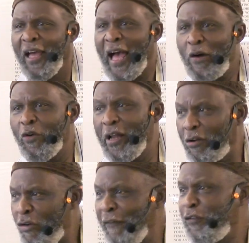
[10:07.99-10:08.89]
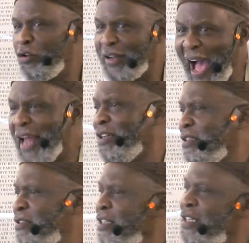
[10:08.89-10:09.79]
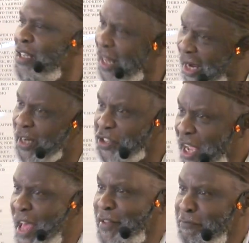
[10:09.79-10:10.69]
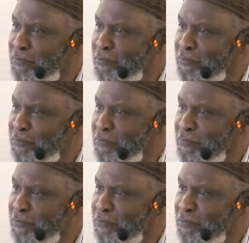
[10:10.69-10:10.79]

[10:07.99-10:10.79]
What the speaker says: I wanted Creflo Dollar's Learjet.